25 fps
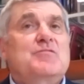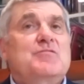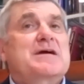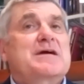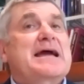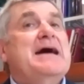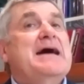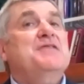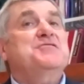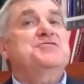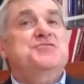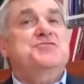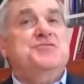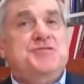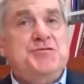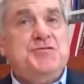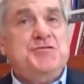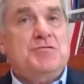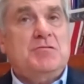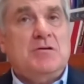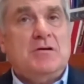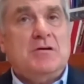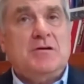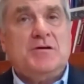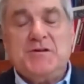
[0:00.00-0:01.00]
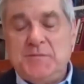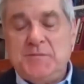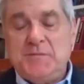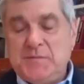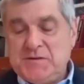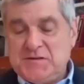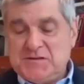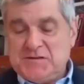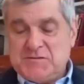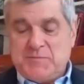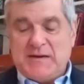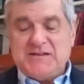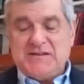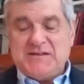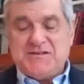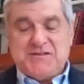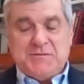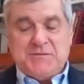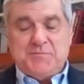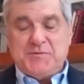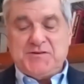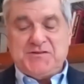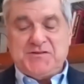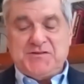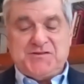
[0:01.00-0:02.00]
counter your arguments by
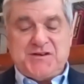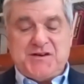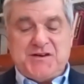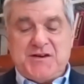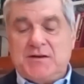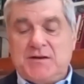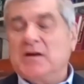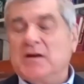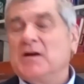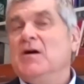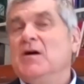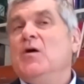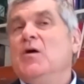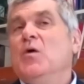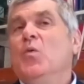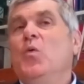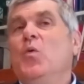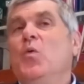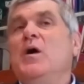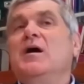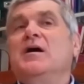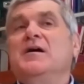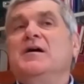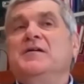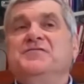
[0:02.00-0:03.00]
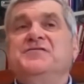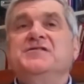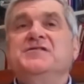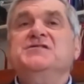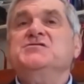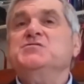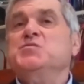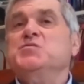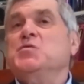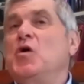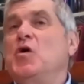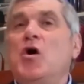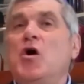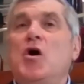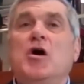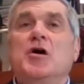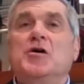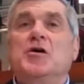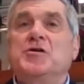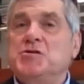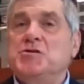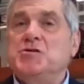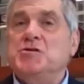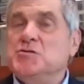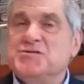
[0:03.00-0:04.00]
simply saying, well, if this were
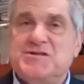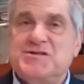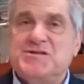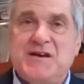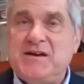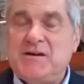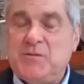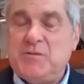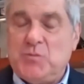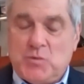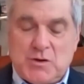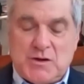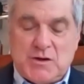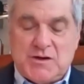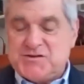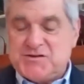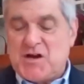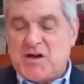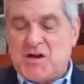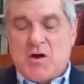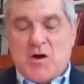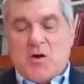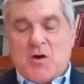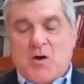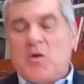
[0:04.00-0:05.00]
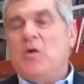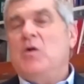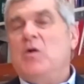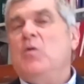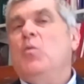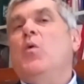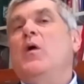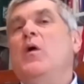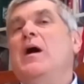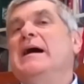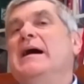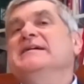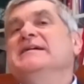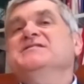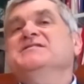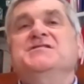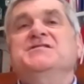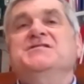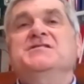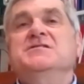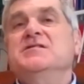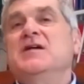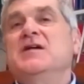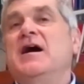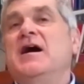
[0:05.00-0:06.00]
all you say it was, why is
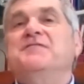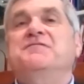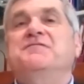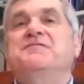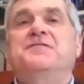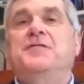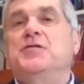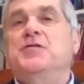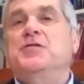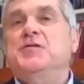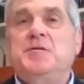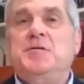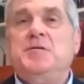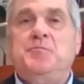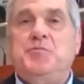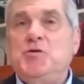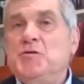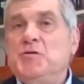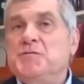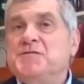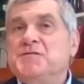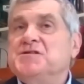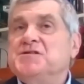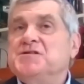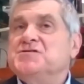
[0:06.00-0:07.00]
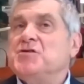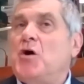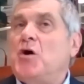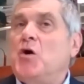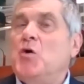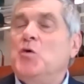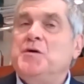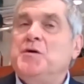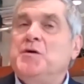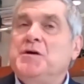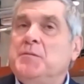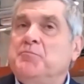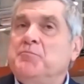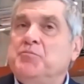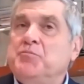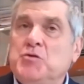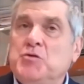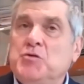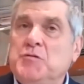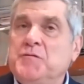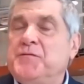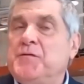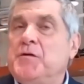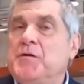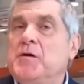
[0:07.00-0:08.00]
it not fully approved? It's only
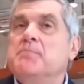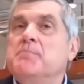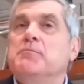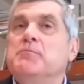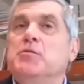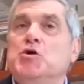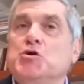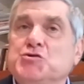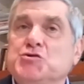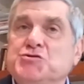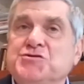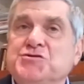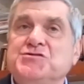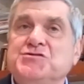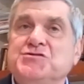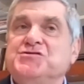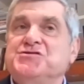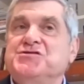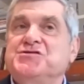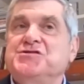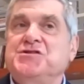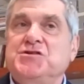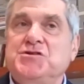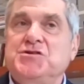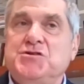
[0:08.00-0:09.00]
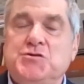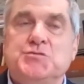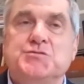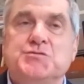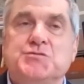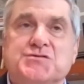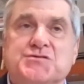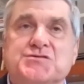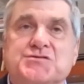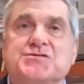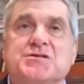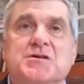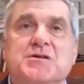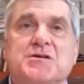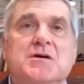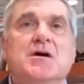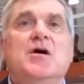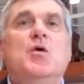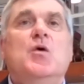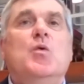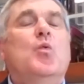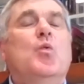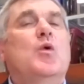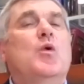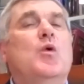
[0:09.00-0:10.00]
approved for emergency use.
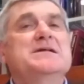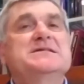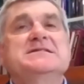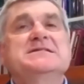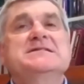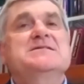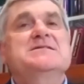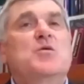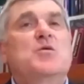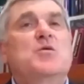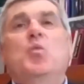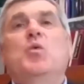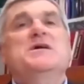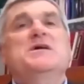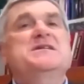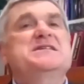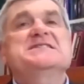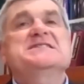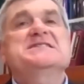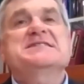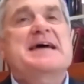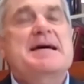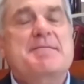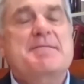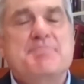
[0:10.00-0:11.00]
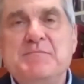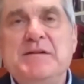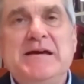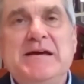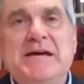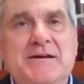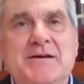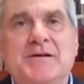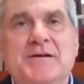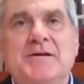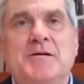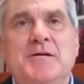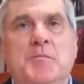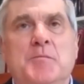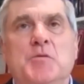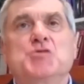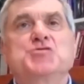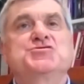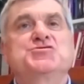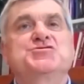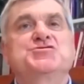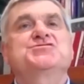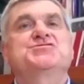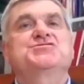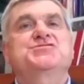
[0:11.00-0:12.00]
What does that mean, an
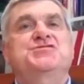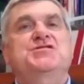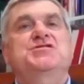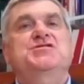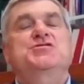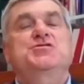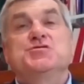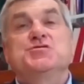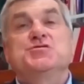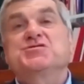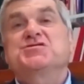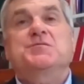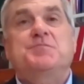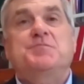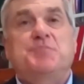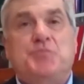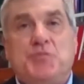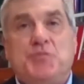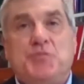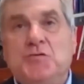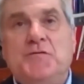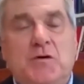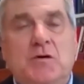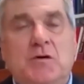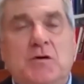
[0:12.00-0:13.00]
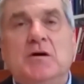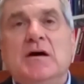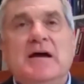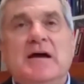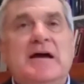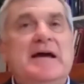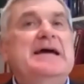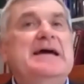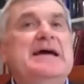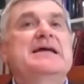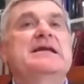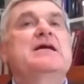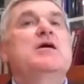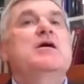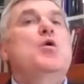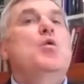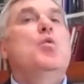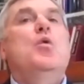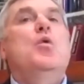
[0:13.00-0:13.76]
emergency use approval? And